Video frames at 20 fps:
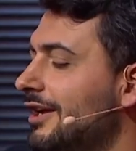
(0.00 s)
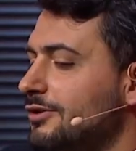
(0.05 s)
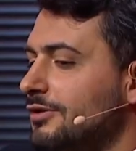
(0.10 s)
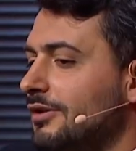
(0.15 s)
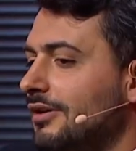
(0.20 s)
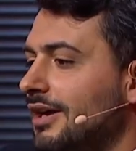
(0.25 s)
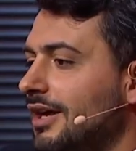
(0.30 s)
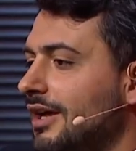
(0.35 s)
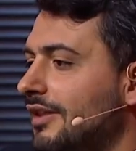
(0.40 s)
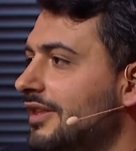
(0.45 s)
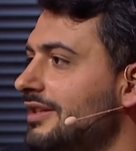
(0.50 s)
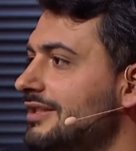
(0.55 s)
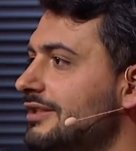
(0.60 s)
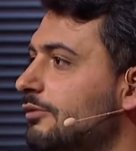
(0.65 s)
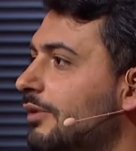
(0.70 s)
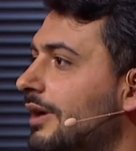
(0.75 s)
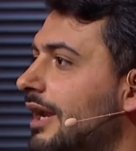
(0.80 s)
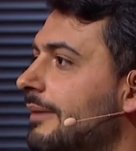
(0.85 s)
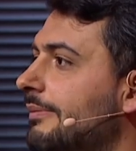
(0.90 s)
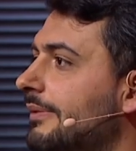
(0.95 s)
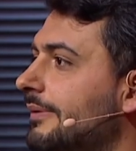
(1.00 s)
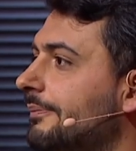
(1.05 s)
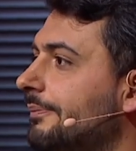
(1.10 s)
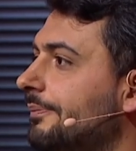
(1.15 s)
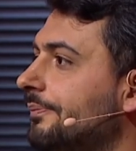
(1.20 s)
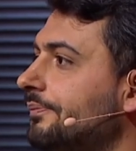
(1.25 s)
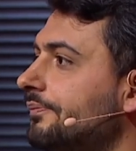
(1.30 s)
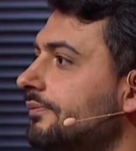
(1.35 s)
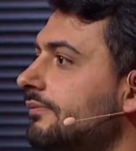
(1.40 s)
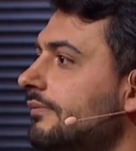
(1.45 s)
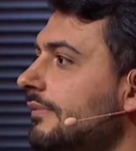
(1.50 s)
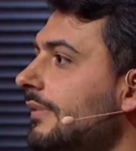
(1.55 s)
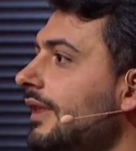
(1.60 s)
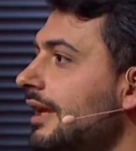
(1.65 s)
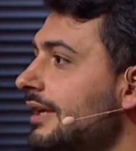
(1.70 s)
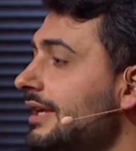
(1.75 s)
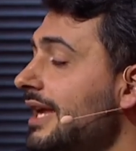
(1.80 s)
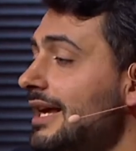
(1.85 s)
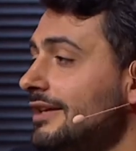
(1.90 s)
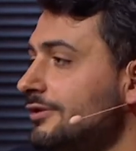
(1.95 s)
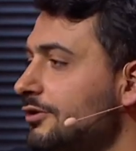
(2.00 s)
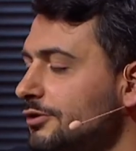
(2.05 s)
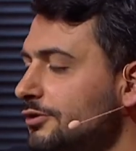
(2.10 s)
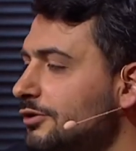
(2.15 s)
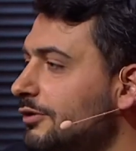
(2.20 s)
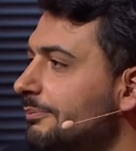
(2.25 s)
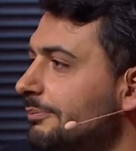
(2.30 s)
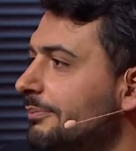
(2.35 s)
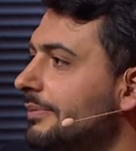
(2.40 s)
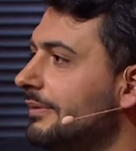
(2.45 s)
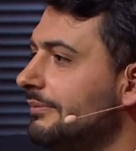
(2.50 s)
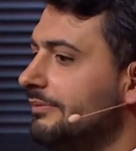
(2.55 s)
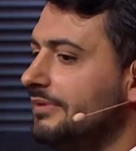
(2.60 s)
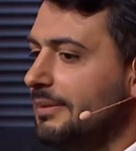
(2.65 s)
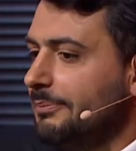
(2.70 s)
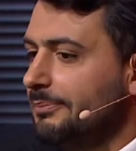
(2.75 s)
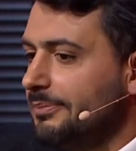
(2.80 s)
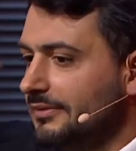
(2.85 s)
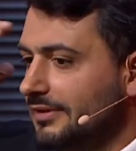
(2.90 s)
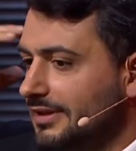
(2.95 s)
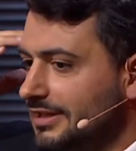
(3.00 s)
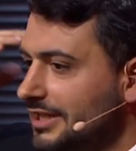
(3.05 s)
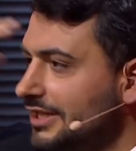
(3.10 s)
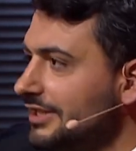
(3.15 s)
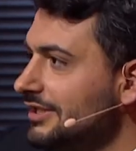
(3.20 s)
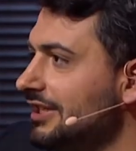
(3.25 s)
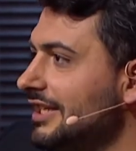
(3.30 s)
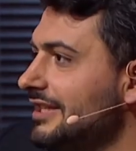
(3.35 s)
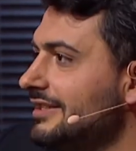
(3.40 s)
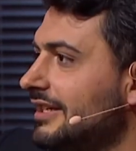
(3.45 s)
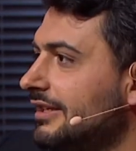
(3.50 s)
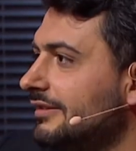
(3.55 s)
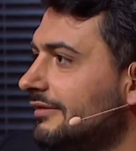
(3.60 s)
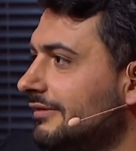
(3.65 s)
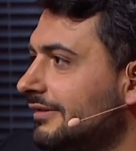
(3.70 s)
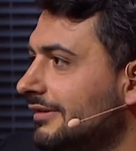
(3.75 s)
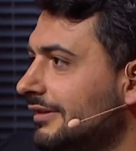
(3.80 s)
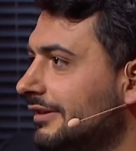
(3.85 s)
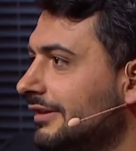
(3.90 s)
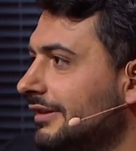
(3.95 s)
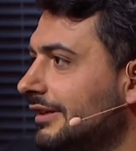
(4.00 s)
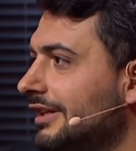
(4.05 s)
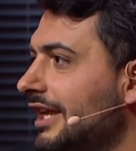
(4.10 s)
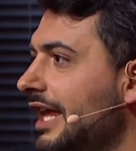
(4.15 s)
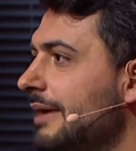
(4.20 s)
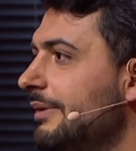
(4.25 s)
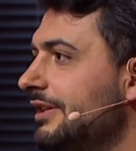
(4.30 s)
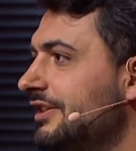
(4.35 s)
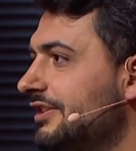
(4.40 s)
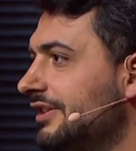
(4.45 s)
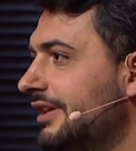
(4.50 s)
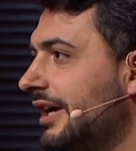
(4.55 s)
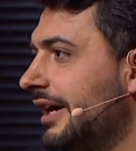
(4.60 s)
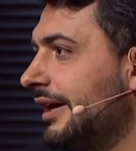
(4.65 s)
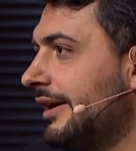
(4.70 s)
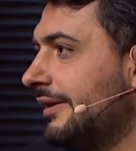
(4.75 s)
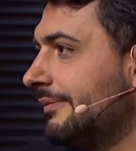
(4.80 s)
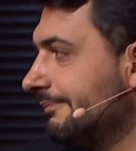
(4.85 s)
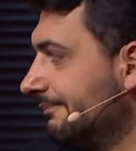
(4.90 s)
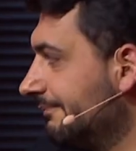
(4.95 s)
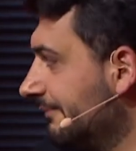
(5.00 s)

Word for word: so this which he has done already. Yeah, he's a climate denier.